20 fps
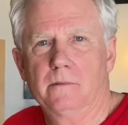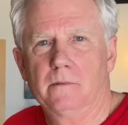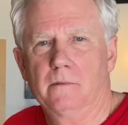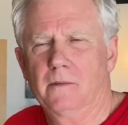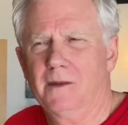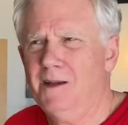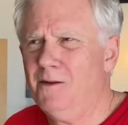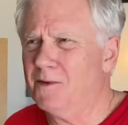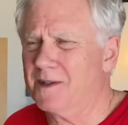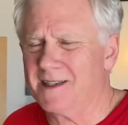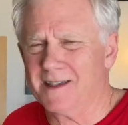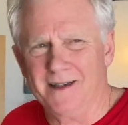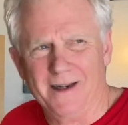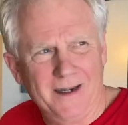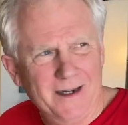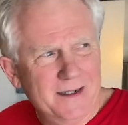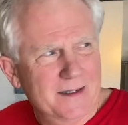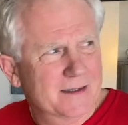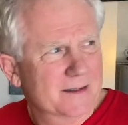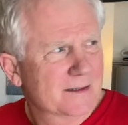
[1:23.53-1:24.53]
No, it's
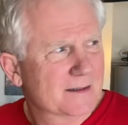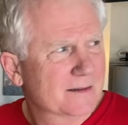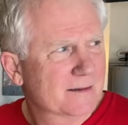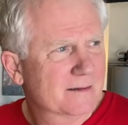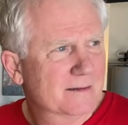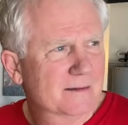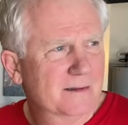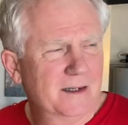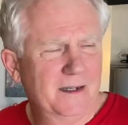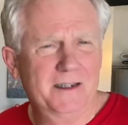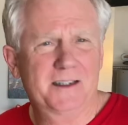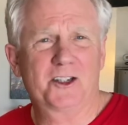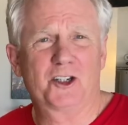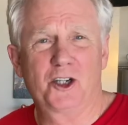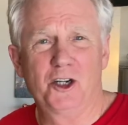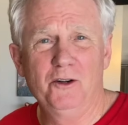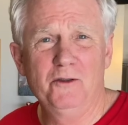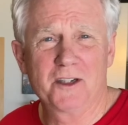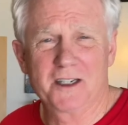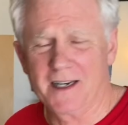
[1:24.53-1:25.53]
not. It's
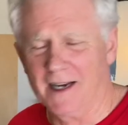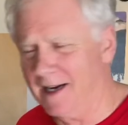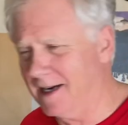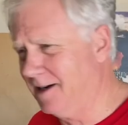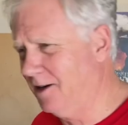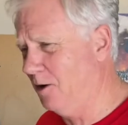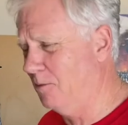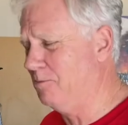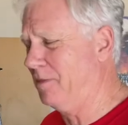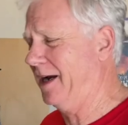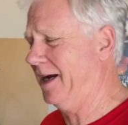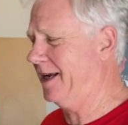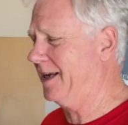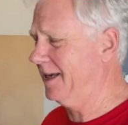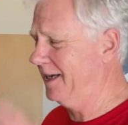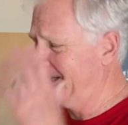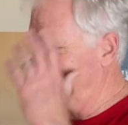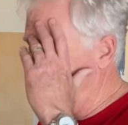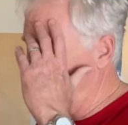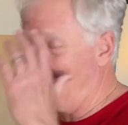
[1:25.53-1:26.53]
Tuesday. Oh my
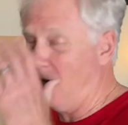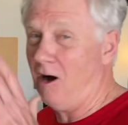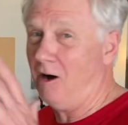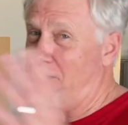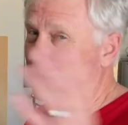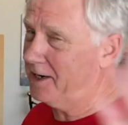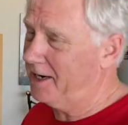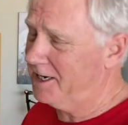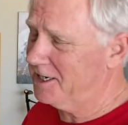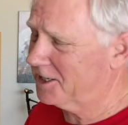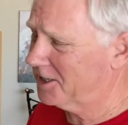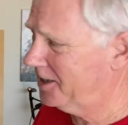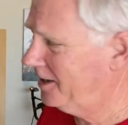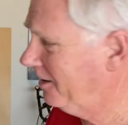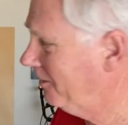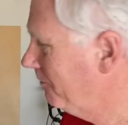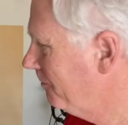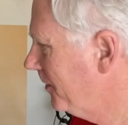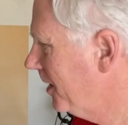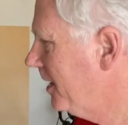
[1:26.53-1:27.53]
holidays,
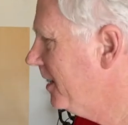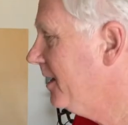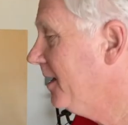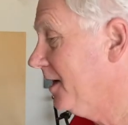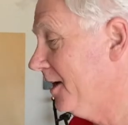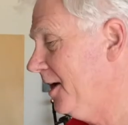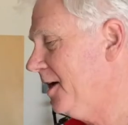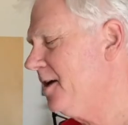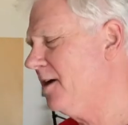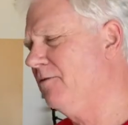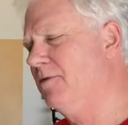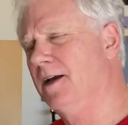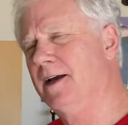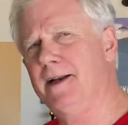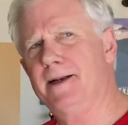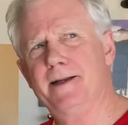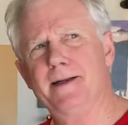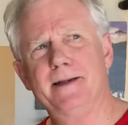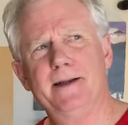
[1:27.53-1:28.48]
In any event,